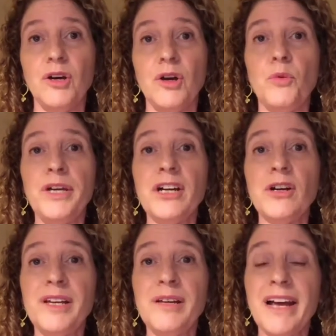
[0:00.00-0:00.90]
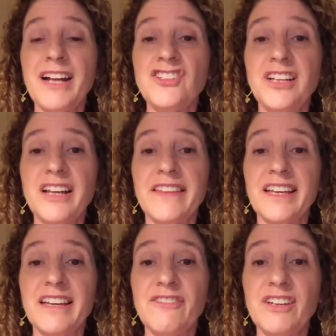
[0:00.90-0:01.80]
We are reimagining the
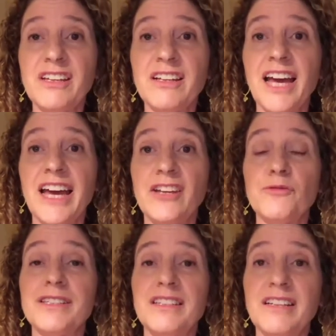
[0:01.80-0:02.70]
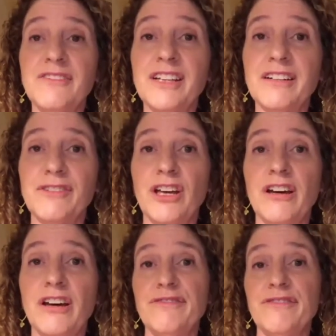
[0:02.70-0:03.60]
giving and receiving of
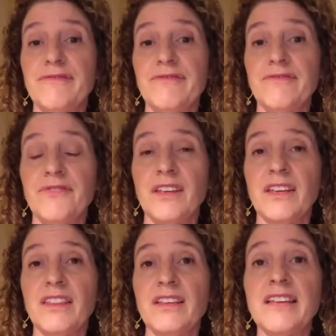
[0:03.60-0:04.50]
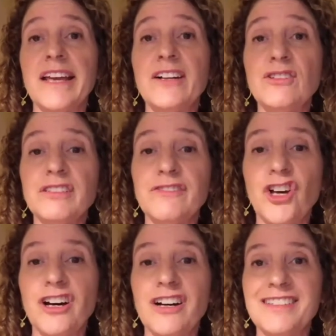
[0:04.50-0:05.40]
love, the cycles of
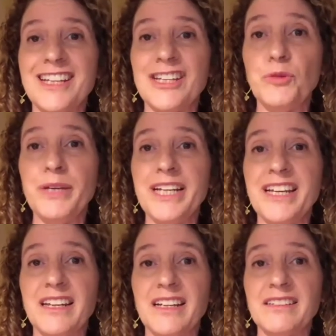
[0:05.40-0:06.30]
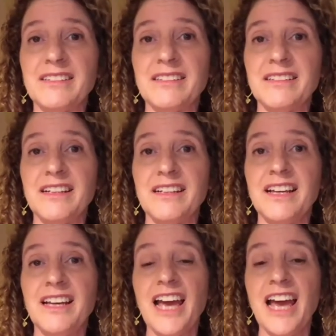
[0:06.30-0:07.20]
loss and new beginnings,
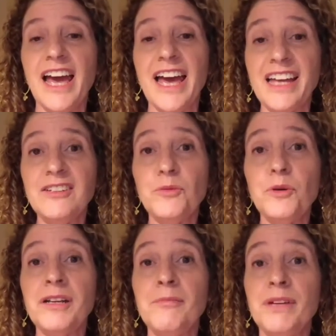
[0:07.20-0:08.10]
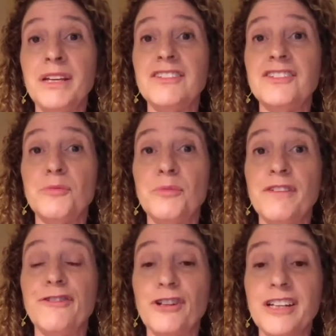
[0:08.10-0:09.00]
and what it means to be
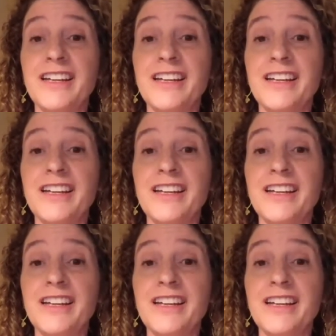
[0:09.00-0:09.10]
fully